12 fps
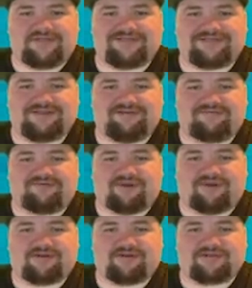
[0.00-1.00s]

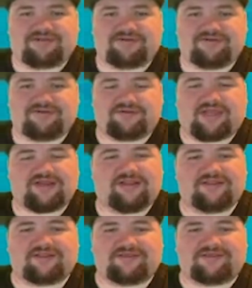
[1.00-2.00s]
different, kind of
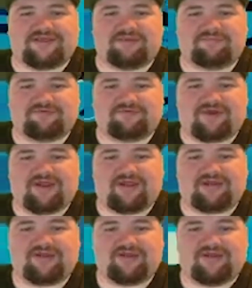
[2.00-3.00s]
like The Sims,
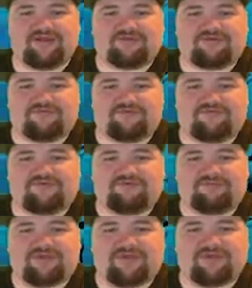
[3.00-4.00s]
right? So if you've
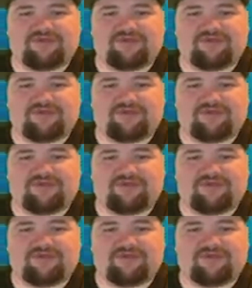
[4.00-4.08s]
ever played The